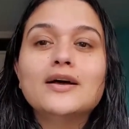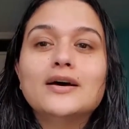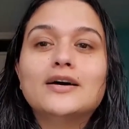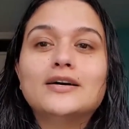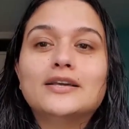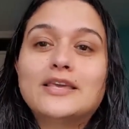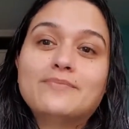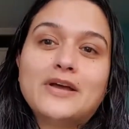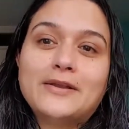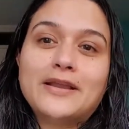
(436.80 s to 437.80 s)
uh, keep
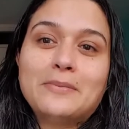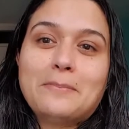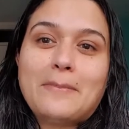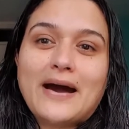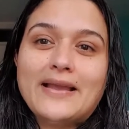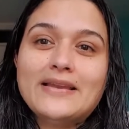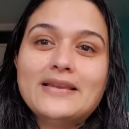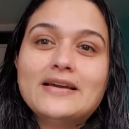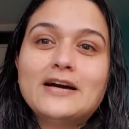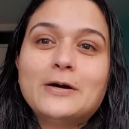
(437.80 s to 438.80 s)
that in mind
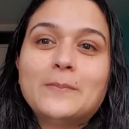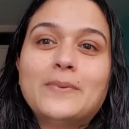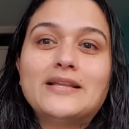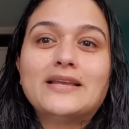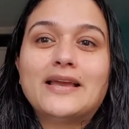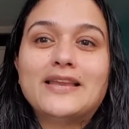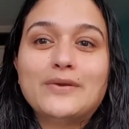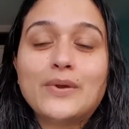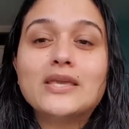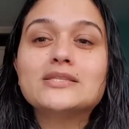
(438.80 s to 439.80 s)
uh, but
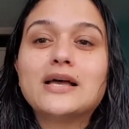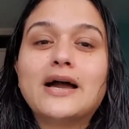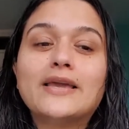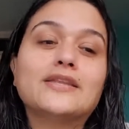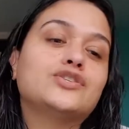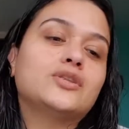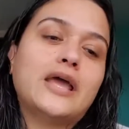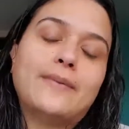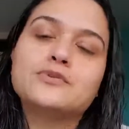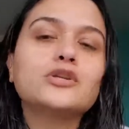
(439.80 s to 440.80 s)
anyways i
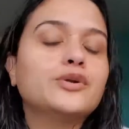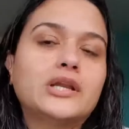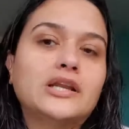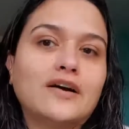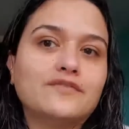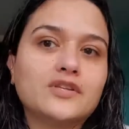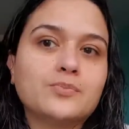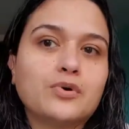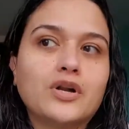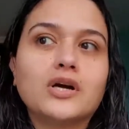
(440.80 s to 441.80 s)
absolutely love this
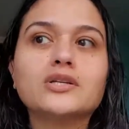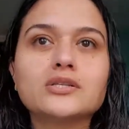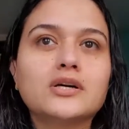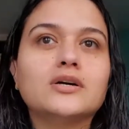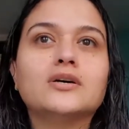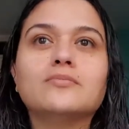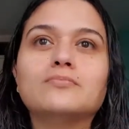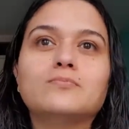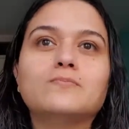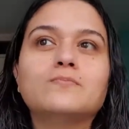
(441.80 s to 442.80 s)
product uh,
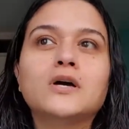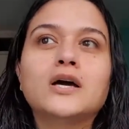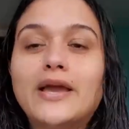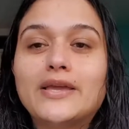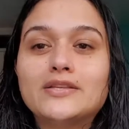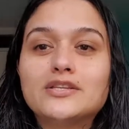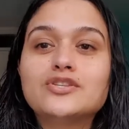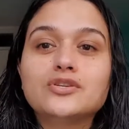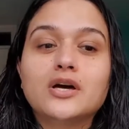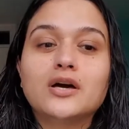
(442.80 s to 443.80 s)
i did
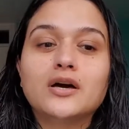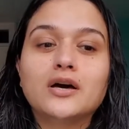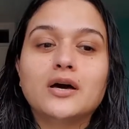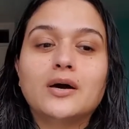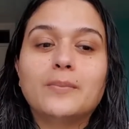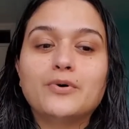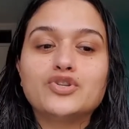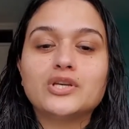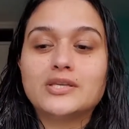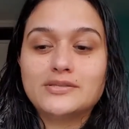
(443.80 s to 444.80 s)
uh,
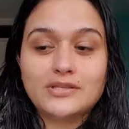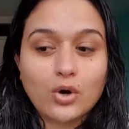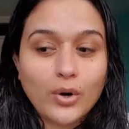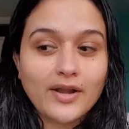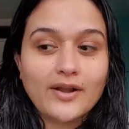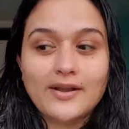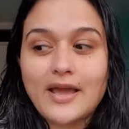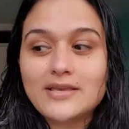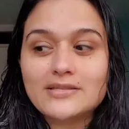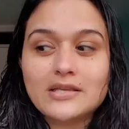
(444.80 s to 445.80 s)
purchase the ordinary
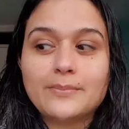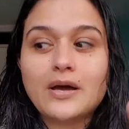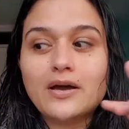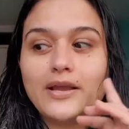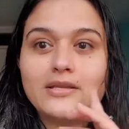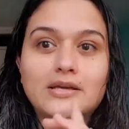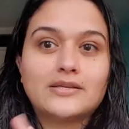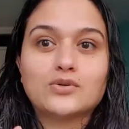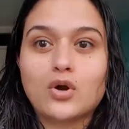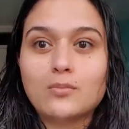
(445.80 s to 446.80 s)
niacinamide, the
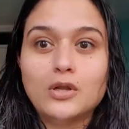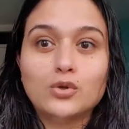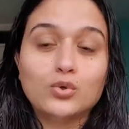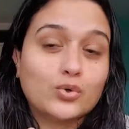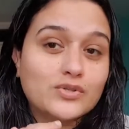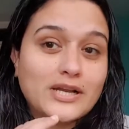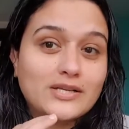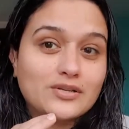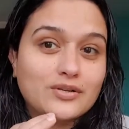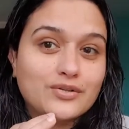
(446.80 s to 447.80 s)
ascorbyl
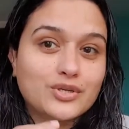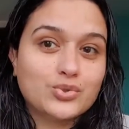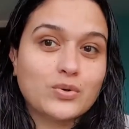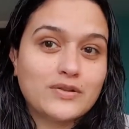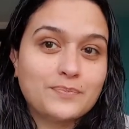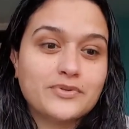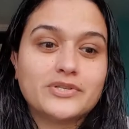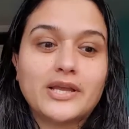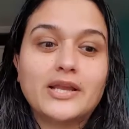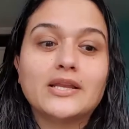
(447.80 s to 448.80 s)
glucoside solution
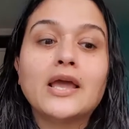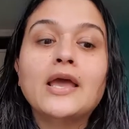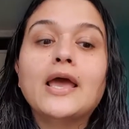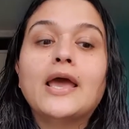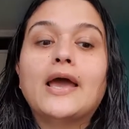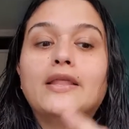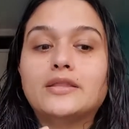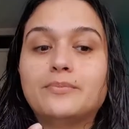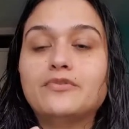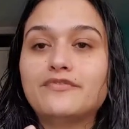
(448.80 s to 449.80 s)
12% and
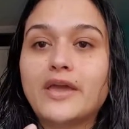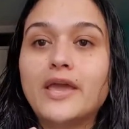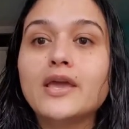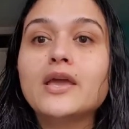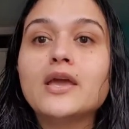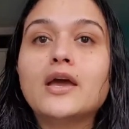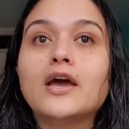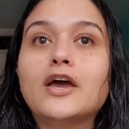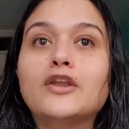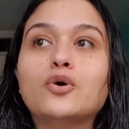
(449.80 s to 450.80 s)
the buffet
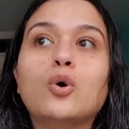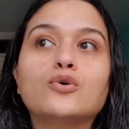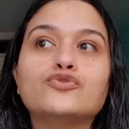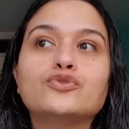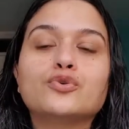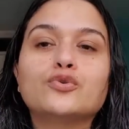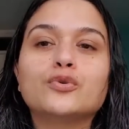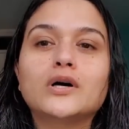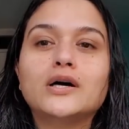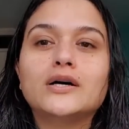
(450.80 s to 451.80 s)
and
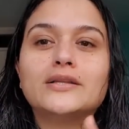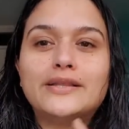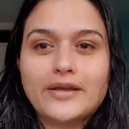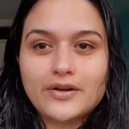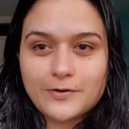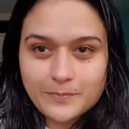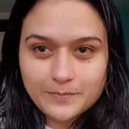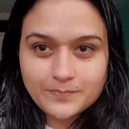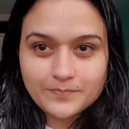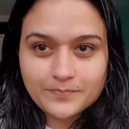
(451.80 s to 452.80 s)
also uh, their
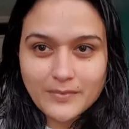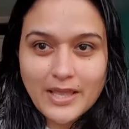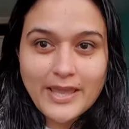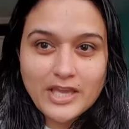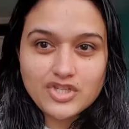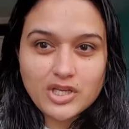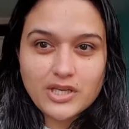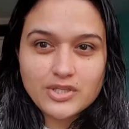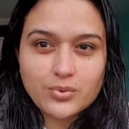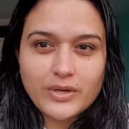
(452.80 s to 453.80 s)
um, mm,
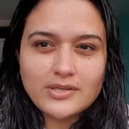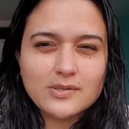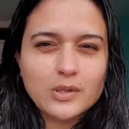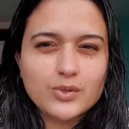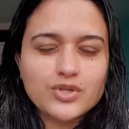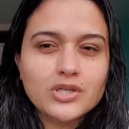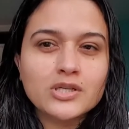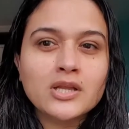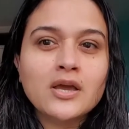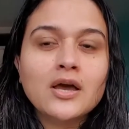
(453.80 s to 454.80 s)
AHA toning solution.